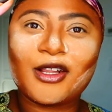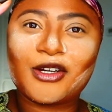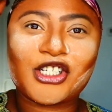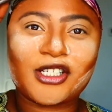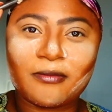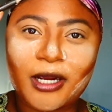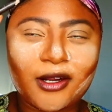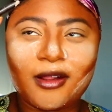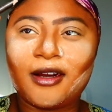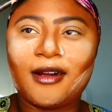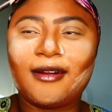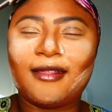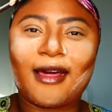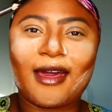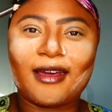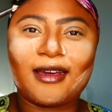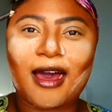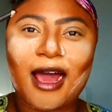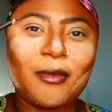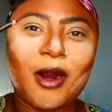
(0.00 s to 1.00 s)
I then fill
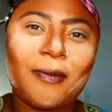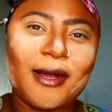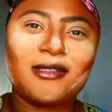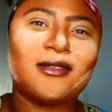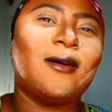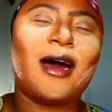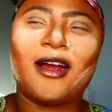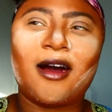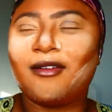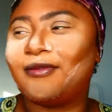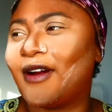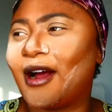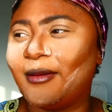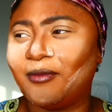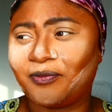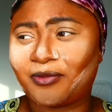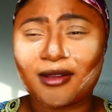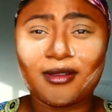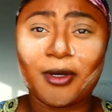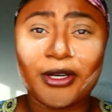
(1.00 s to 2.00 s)
in my
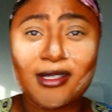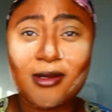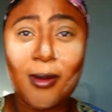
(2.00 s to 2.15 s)
eyebrows.